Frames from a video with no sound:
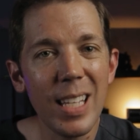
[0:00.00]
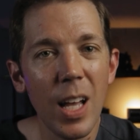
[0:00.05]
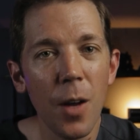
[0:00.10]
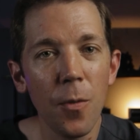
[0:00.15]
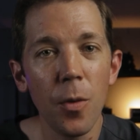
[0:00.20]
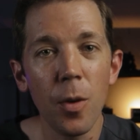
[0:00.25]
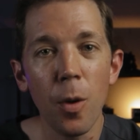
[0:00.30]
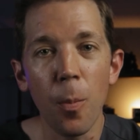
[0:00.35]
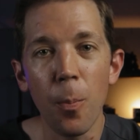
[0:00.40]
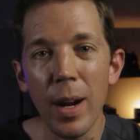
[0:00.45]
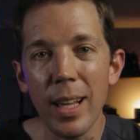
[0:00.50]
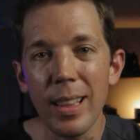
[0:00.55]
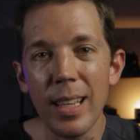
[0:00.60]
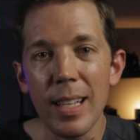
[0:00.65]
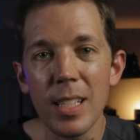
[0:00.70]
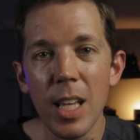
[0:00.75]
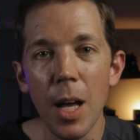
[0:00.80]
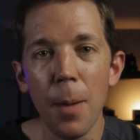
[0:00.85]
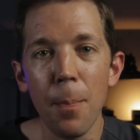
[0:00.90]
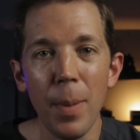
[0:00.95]
it's helpful to break
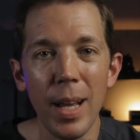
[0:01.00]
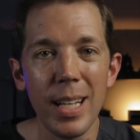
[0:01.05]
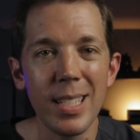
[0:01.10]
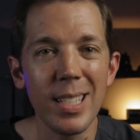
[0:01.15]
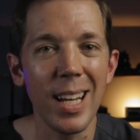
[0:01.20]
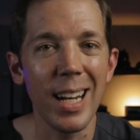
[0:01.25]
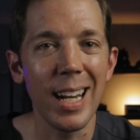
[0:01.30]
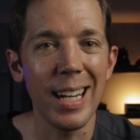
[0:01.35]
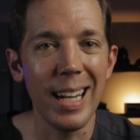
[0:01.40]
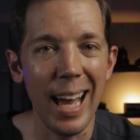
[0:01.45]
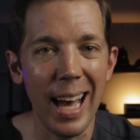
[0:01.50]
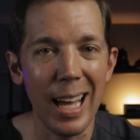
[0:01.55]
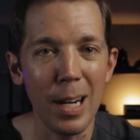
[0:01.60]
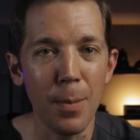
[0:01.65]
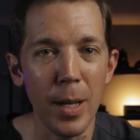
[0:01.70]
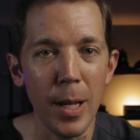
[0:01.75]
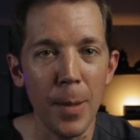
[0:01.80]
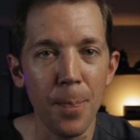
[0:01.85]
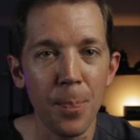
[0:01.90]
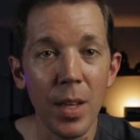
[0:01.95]
these up based on
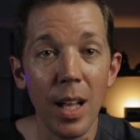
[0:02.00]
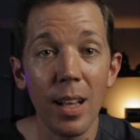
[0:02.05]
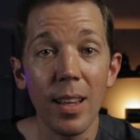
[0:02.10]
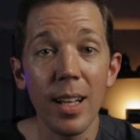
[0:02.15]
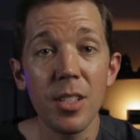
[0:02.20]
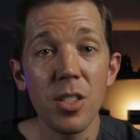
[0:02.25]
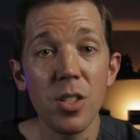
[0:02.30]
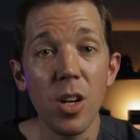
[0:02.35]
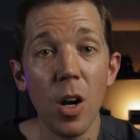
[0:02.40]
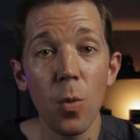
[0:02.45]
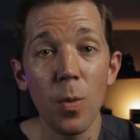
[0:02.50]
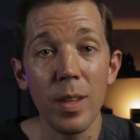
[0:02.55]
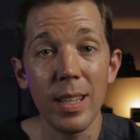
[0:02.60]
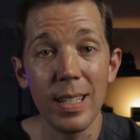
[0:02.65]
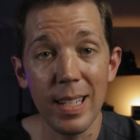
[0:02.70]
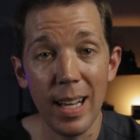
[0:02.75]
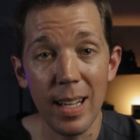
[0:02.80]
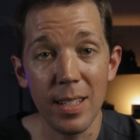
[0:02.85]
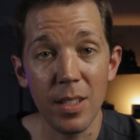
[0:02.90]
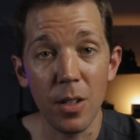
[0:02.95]
anatomy. Let's start with
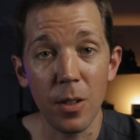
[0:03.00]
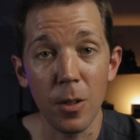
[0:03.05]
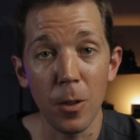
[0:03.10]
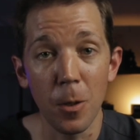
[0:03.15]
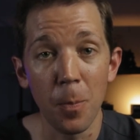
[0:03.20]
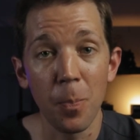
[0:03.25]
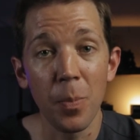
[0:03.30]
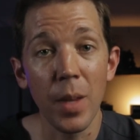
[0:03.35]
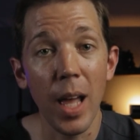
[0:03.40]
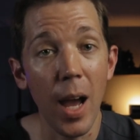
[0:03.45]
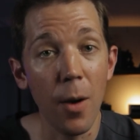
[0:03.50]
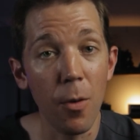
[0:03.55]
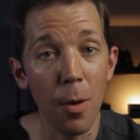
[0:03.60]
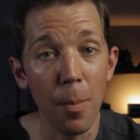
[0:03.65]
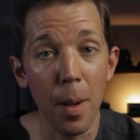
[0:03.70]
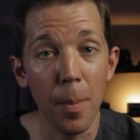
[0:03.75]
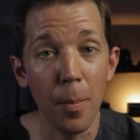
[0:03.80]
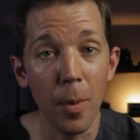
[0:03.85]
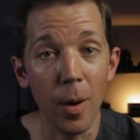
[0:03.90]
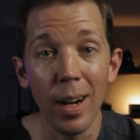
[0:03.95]
the testicle. And
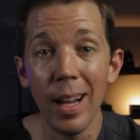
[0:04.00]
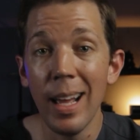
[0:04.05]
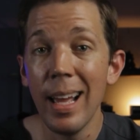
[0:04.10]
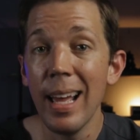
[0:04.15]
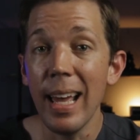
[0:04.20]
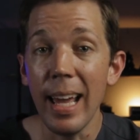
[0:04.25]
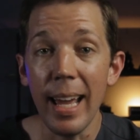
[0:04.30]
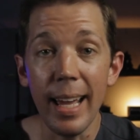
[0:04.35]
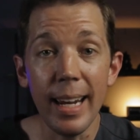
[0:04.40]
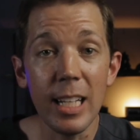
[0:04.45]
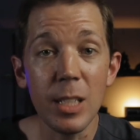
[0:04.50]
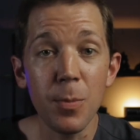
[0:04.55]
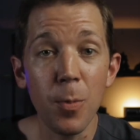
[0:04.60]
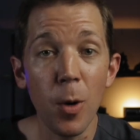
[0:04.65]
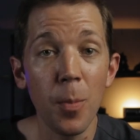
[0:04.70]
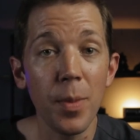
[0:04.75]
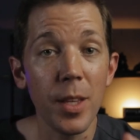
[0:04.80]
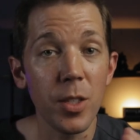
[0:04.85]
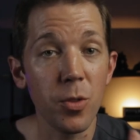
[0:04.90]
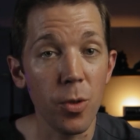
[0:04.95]
remember, any
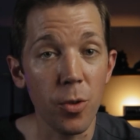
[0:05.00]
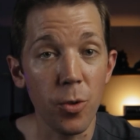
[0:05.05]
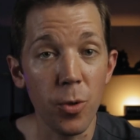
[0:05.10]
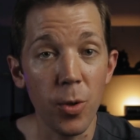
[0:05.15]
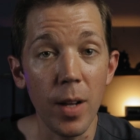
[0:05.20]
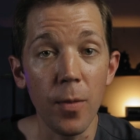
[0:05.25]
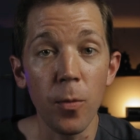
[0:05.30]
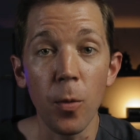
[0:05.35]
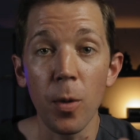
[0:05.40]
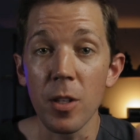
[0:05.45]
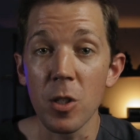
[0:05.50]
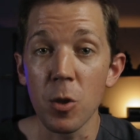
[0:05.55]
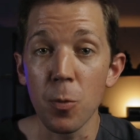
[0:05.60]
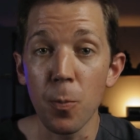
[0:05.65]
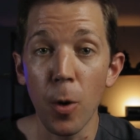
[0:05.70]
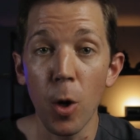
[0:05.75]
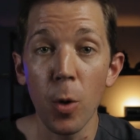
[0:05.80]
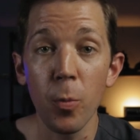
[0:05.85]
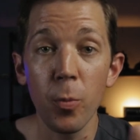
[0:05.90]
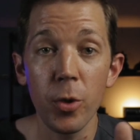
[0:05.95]
sperm that's retrieved with a
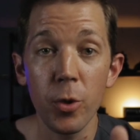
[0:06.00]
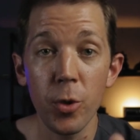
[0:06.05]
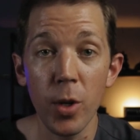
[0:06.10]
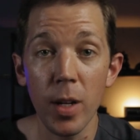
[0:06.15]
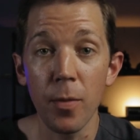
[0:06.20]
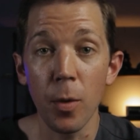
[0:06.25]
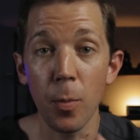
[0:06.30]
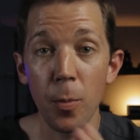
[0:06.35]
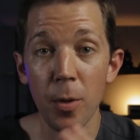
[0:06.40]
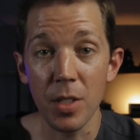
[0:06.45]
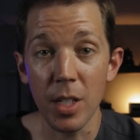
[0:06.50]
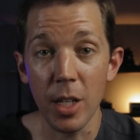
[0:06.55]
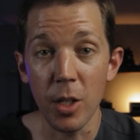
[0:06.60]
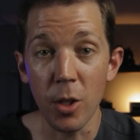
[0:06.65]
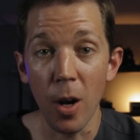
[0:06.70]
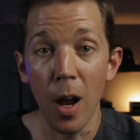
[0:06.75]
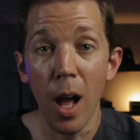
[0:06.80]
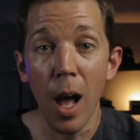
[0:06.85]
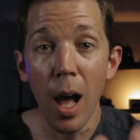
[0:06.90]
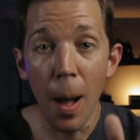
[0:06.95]
sperm retrieval
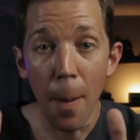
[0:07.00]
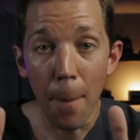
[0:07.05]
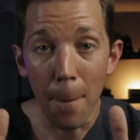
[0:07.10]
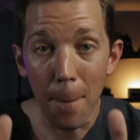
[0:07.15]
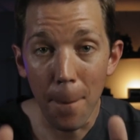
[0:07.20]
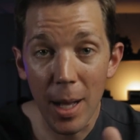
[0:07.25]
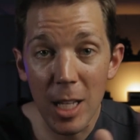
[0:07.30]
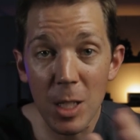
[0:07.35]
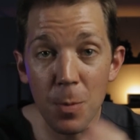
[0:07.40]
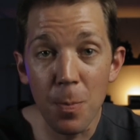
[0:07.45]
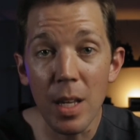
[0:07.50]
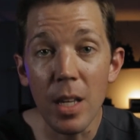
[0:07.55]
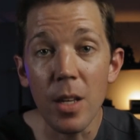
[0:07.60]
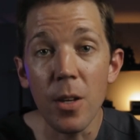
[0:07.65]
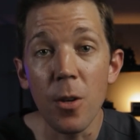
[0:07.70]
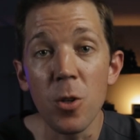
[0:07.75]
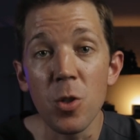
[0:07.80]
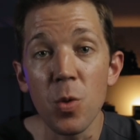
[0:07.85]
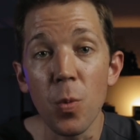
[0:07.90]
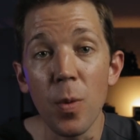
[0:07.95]
procedure must be
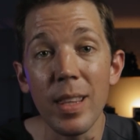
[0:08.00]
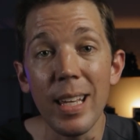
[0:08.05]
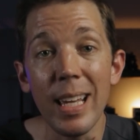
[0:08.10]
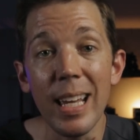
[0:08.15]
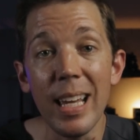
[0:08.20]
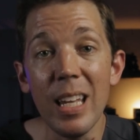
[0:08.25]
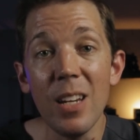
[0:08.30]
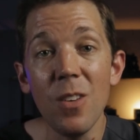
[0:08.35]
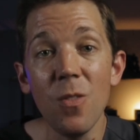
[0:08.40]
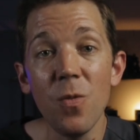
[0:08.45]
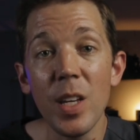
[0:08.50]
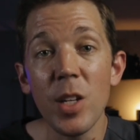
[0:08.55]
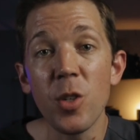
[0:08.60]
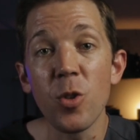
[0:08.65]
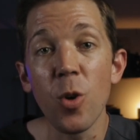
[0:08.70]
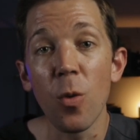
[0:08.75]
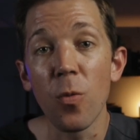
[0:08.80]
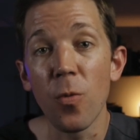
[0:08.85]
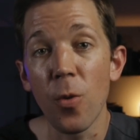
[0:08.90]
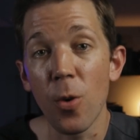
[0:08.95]
used with in
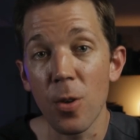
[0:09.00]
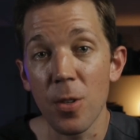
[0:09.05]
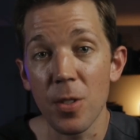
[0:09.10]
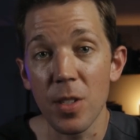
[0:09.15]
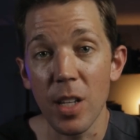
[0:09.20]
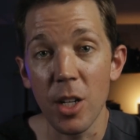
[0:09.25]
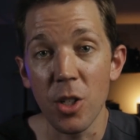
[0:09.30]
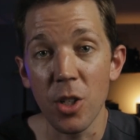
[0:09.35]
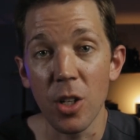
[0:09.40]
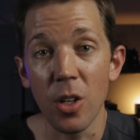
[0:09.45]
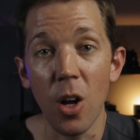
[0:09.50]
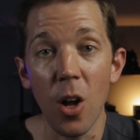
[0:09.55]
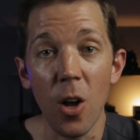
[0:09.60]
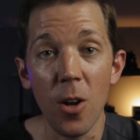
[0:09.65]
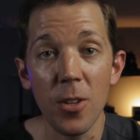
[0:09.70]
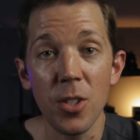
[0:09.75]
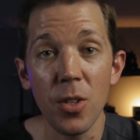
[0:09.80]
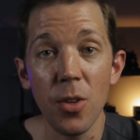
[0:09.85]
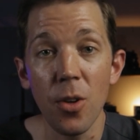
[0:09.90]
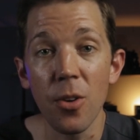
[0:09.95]
vitro fertilization,
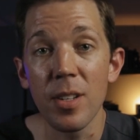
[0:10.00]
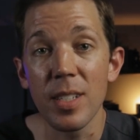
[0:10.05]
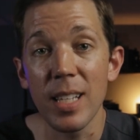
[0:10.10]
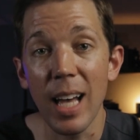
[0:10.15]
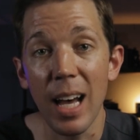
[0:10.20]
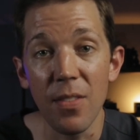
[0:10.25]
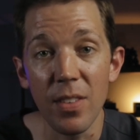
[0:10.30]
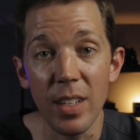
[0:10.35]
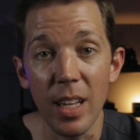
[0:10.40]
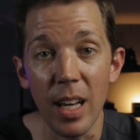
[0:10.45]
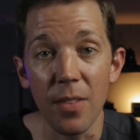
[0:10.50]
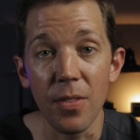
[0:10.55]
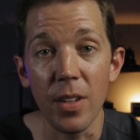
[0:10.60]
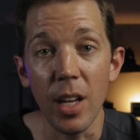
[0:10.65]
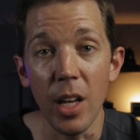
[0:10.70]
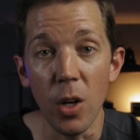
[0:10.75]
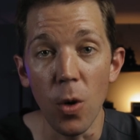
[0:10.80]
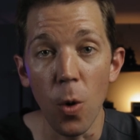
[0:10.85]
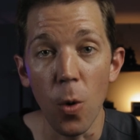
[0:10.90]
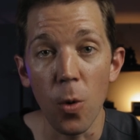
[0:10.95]
also known as IVF,
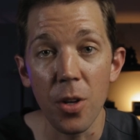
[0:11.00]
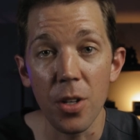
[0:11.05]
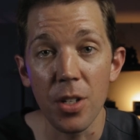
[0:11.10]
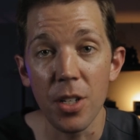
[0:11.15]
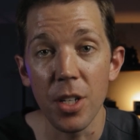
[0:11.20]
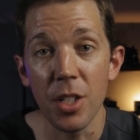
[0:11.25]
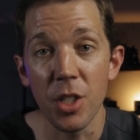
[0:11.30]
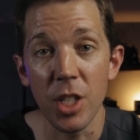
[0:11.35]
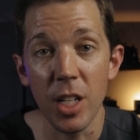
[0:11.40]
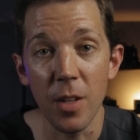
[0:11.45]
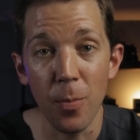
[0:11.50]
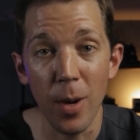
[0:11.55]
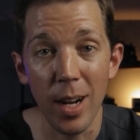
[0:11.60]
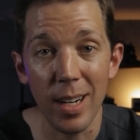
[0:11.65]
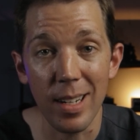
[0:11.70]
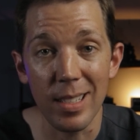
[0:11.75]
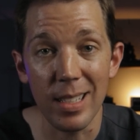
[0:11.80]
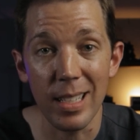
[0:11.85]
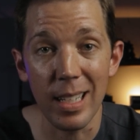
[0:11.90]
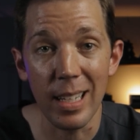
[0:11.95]
in order to achieve
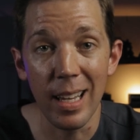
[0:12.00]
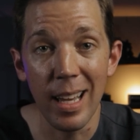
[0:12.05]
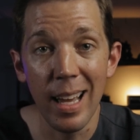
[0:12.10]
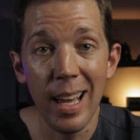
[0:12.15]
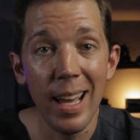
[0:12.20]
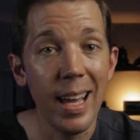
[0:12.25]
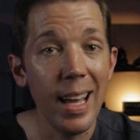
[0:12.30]
pregnancy.